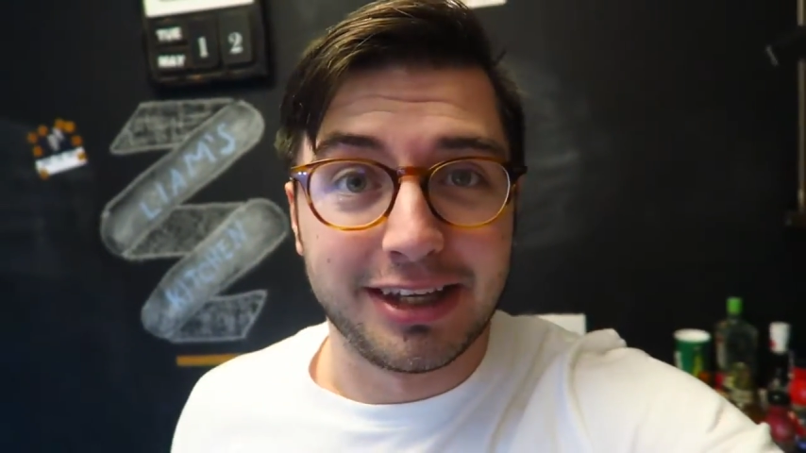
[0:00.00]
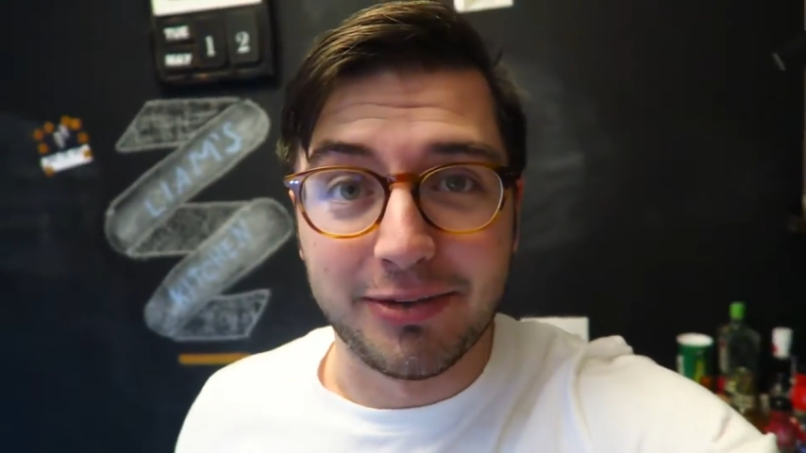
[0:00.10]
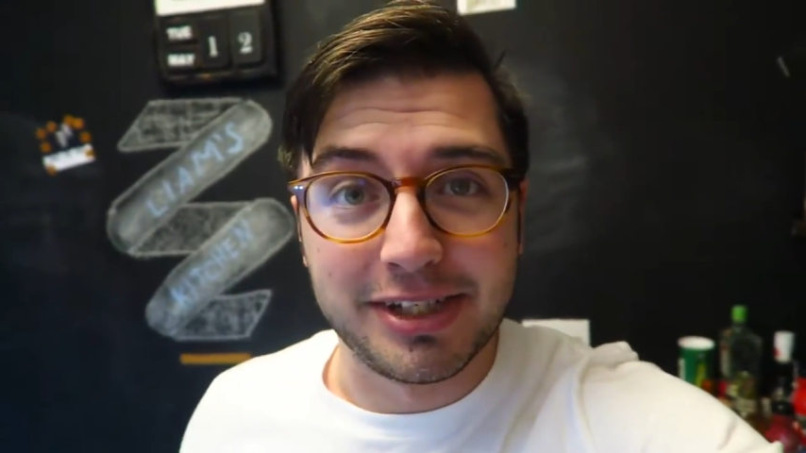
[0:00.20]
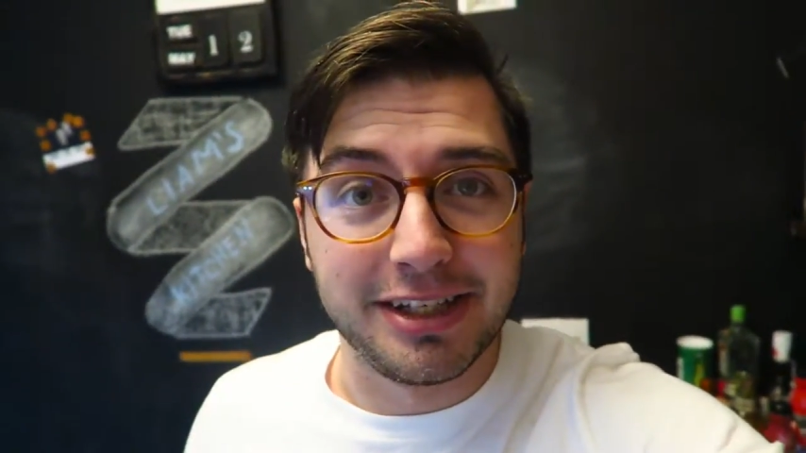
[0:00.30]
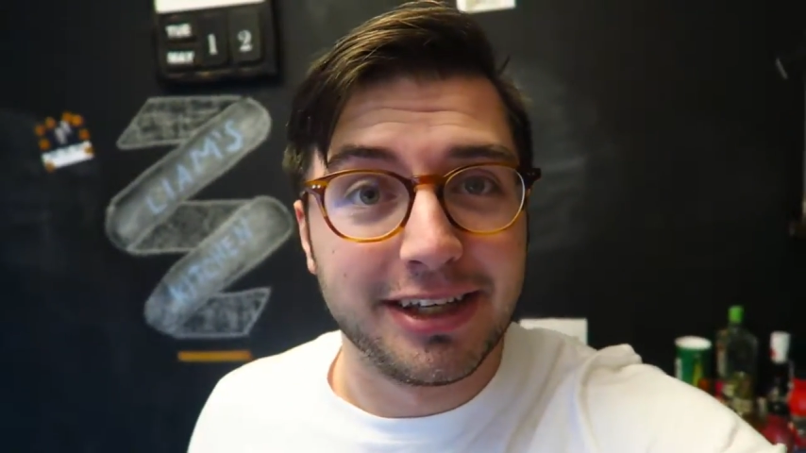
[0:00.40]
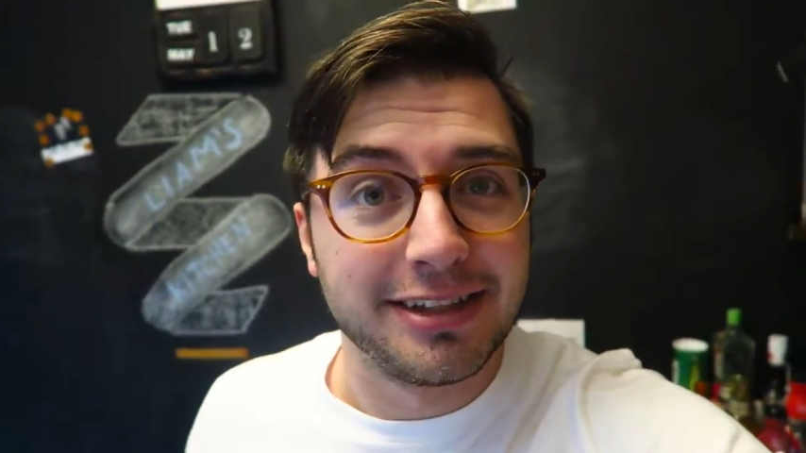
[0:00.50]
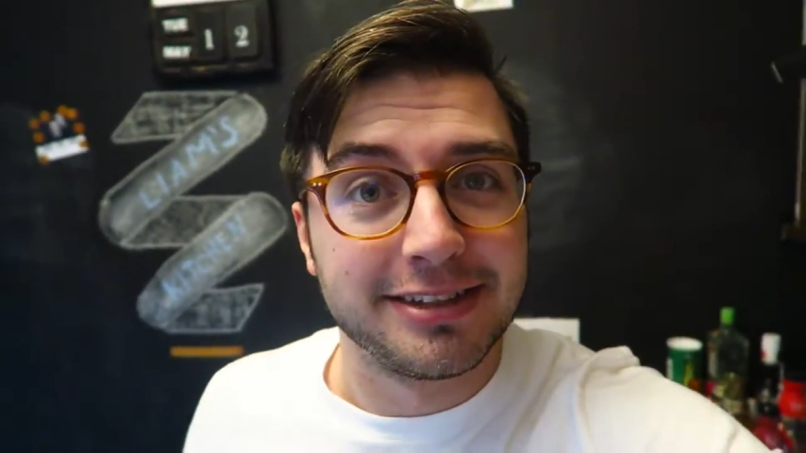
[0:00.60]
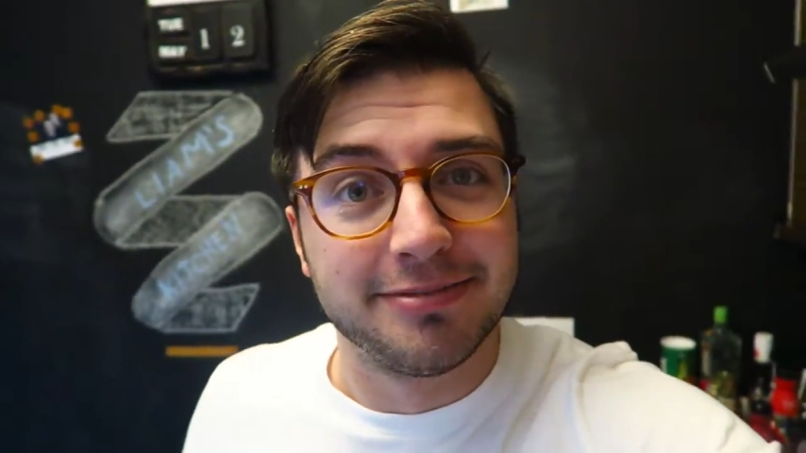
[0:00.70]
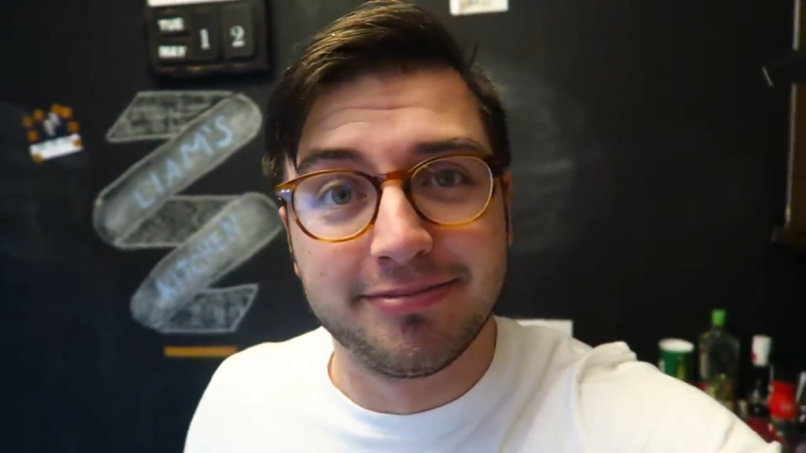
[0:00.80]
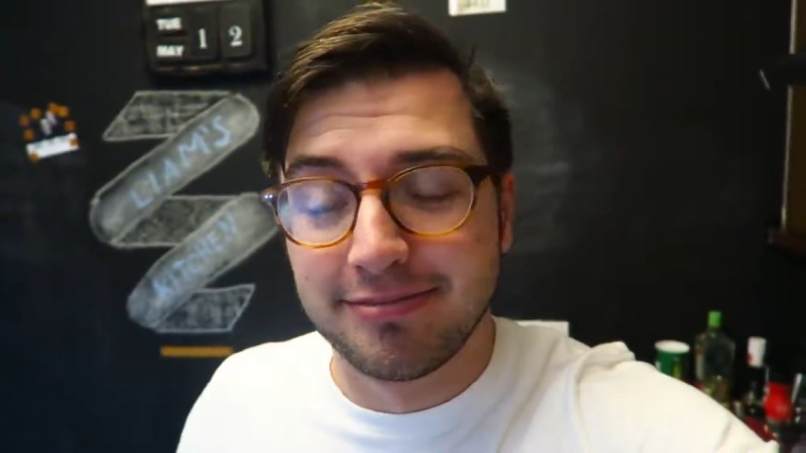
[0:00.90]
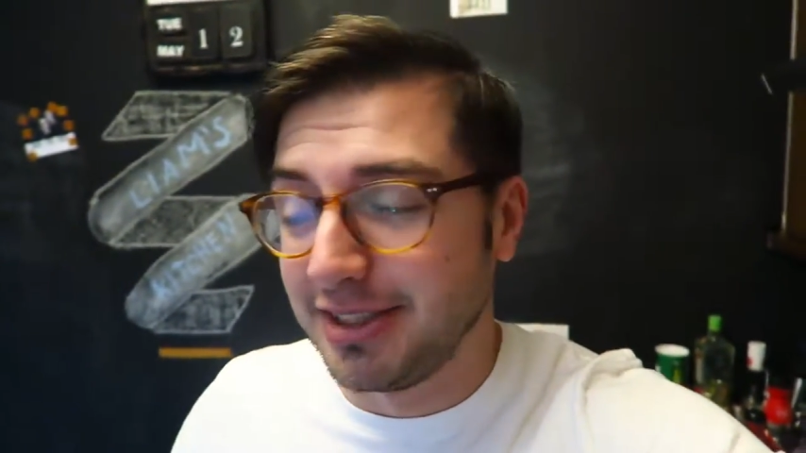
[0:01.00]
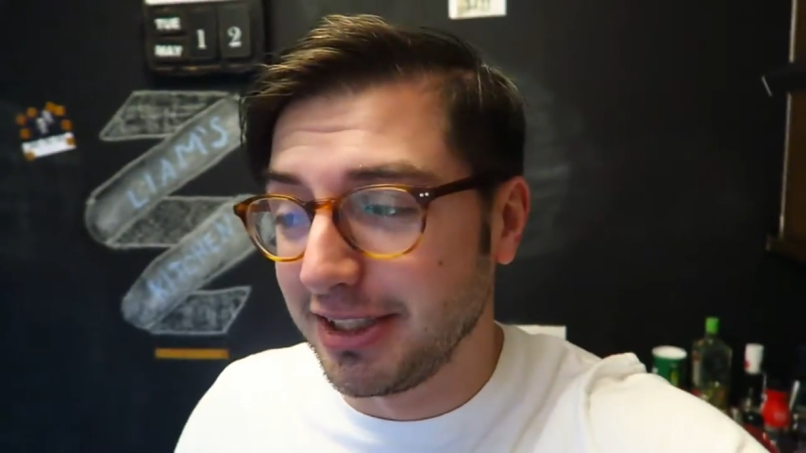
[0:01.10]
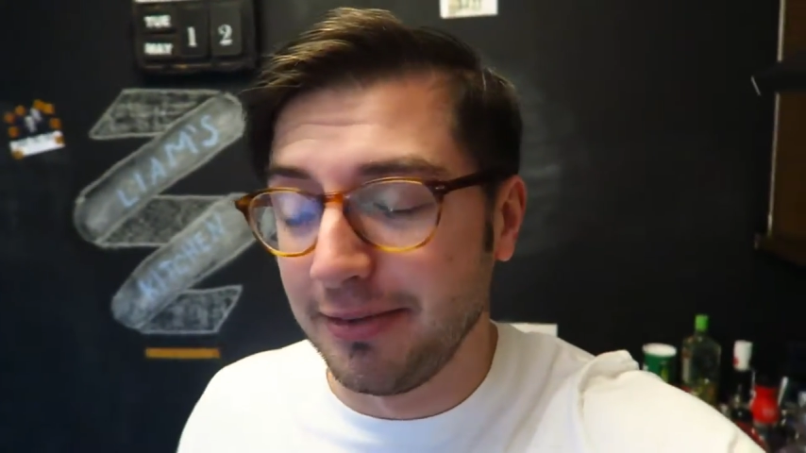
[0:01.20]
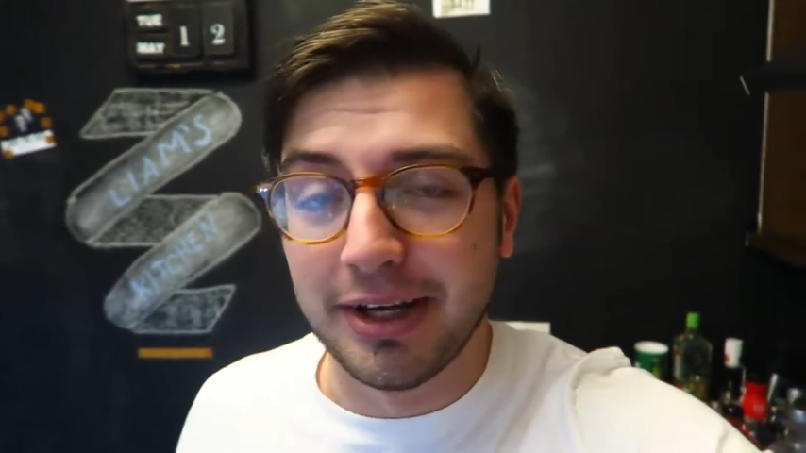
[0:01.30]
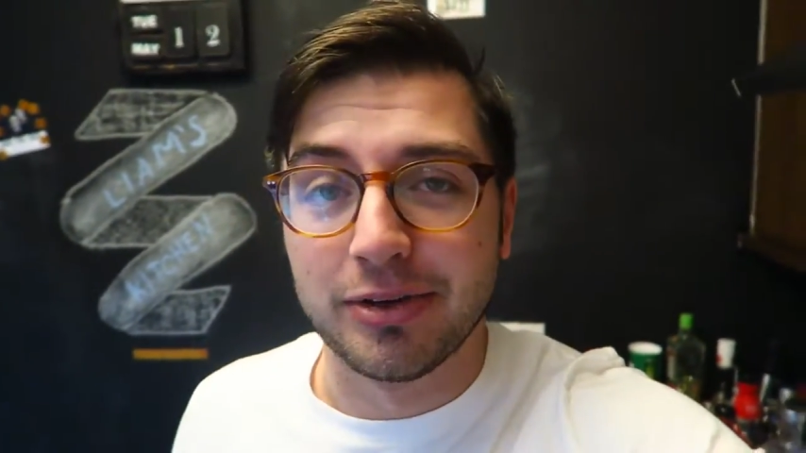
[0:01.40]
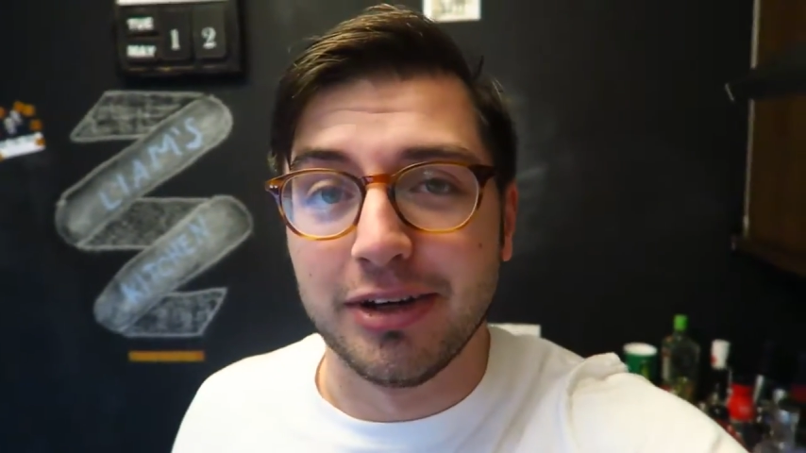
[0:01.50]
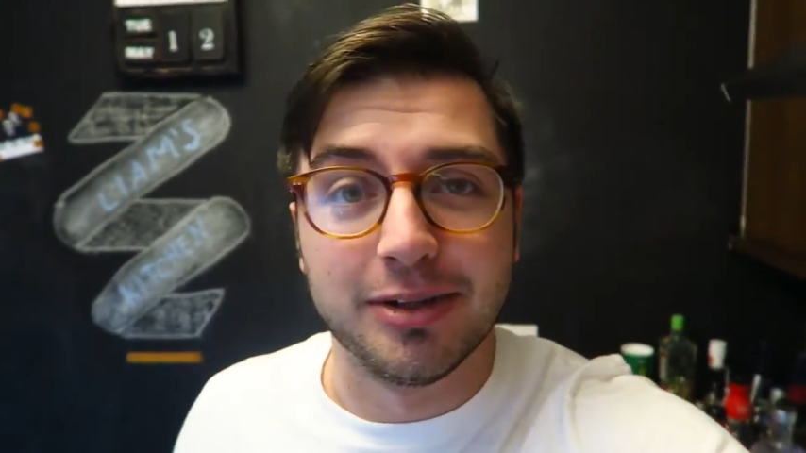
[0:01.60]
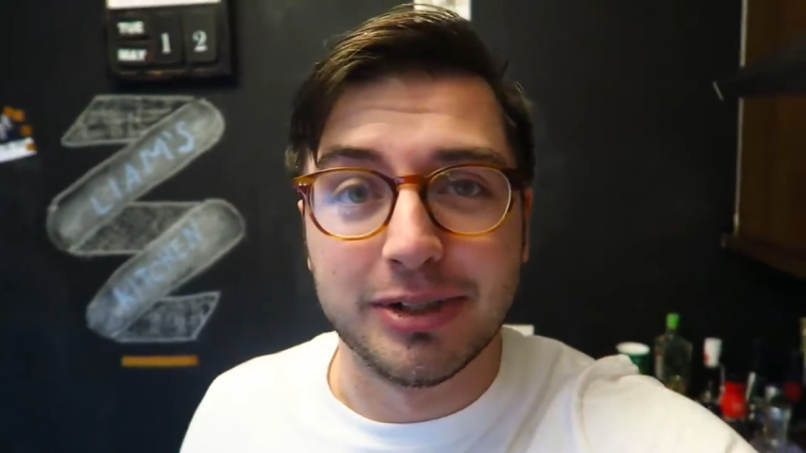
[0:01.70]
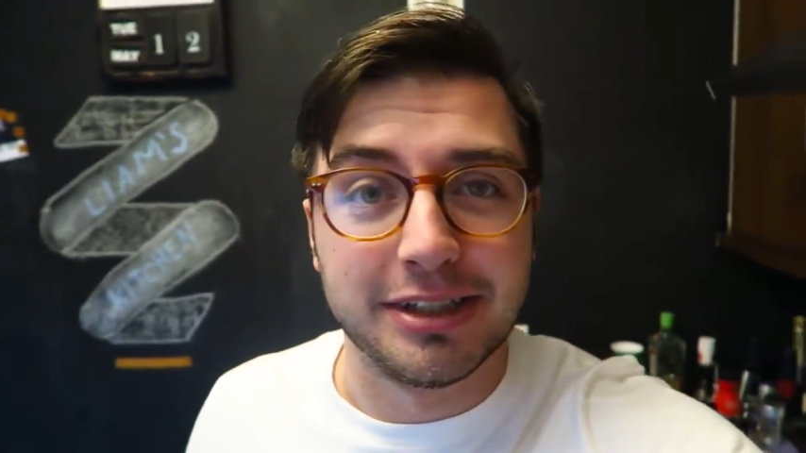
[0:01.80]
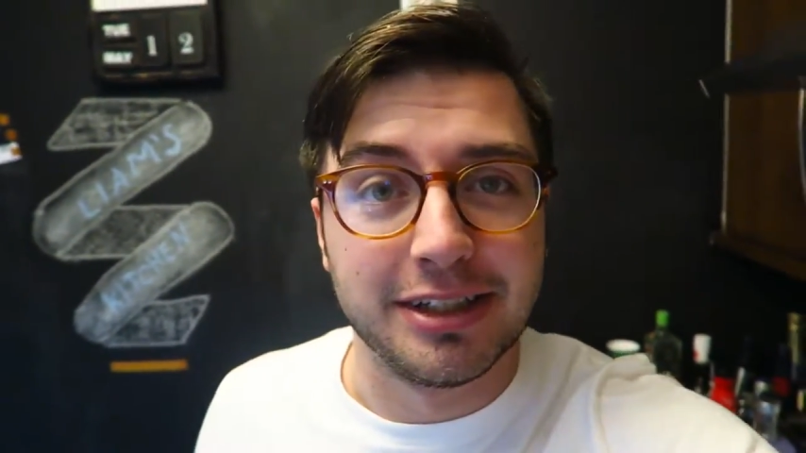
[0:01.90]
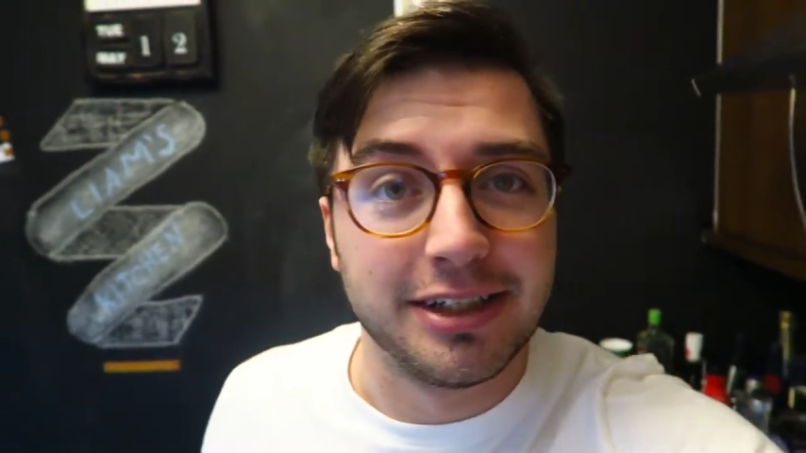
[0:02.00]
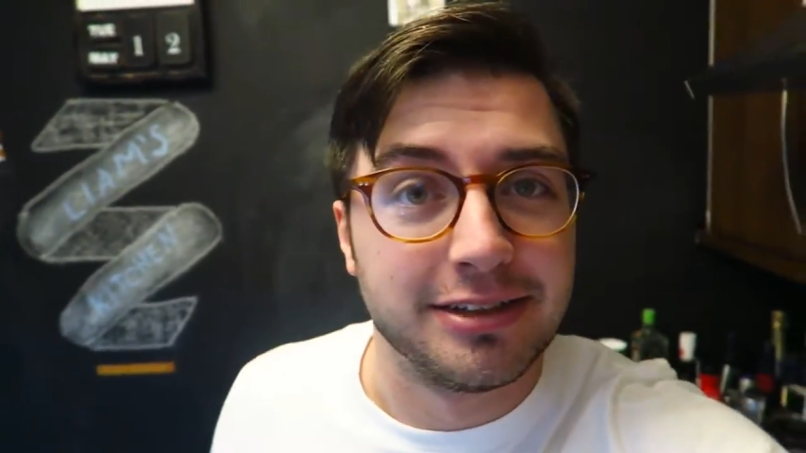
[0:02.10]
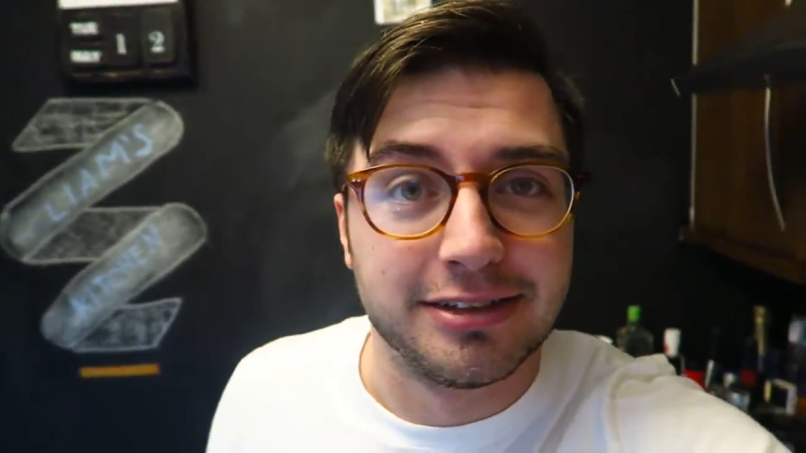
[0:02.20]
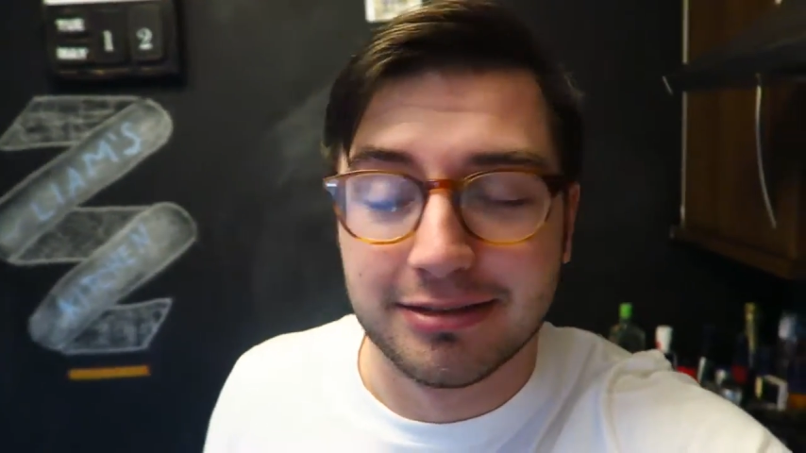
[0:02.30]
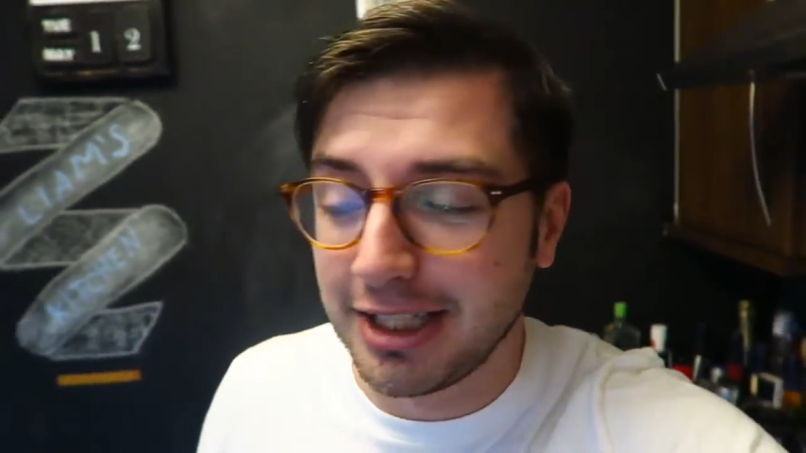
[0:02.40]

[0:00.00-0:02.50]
give it to your kids. Just give the alcoholic one to your kids,